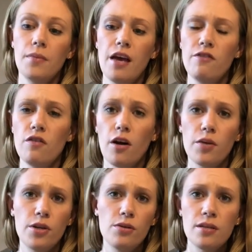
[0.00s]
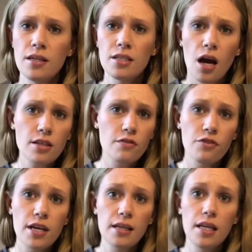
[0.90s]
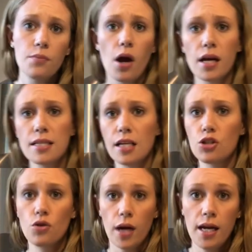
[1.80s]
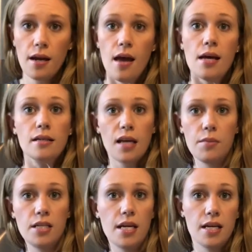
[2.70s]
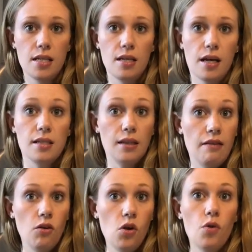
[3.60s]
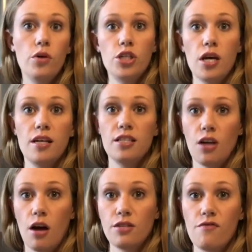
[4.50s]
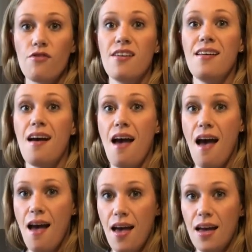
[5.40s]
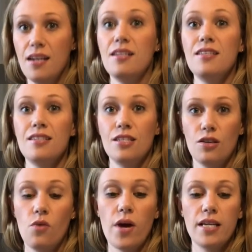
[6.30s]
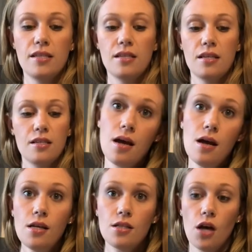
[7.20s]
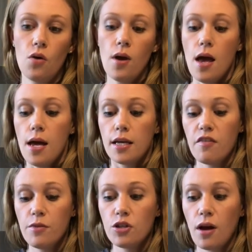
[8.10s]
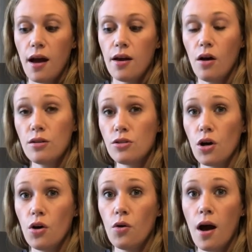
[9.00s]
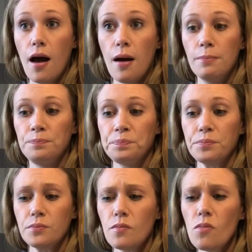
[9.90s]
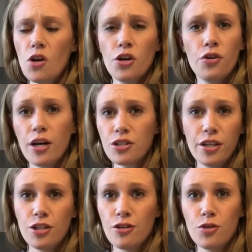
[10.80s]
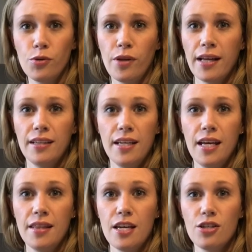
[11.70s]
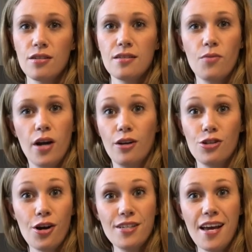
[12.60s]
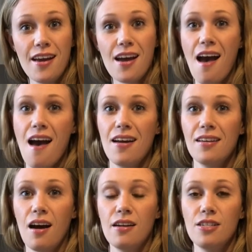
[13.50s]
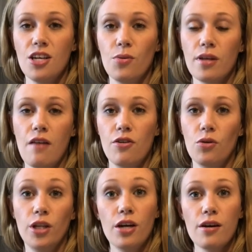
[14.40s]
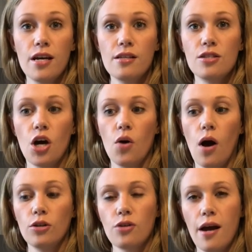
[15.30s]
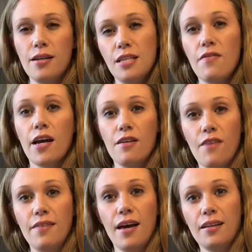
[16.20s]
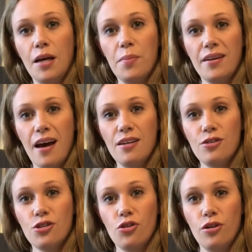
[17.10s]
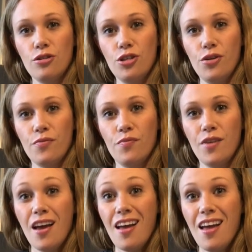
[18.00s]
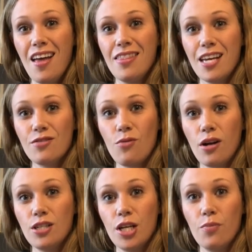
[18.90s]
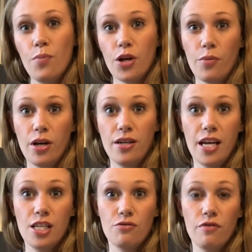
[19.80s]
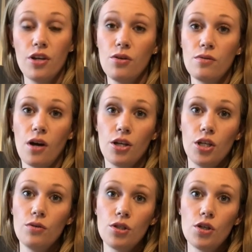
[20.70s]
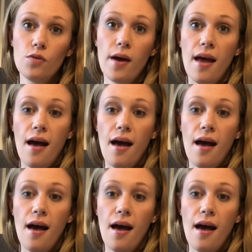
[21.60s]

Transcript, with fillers: If you've already been using toxin-free cleaning products, that's great. Time to take it to the next level, which is toxin-free and zero waste. So give them a try. Also, congratulations to Blueland Cleaning. They just went on Shark Tank and got a deal with Kevin O'Leary. So I'll try and see if I can find that clip and add to the show notes too. Thanks for watching Bigger Better Days reviews on YouTube.